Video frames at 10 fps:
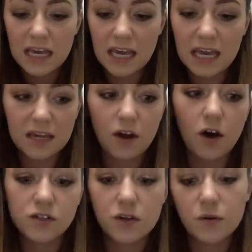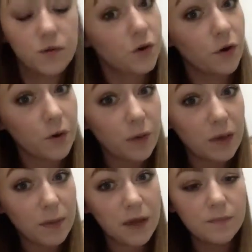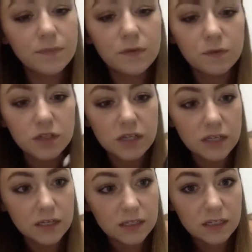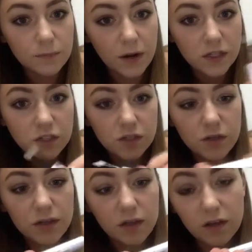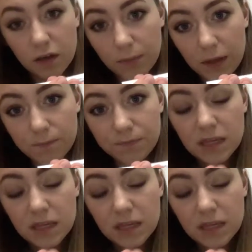and also the current Wink pen, which is the brush and the click pen.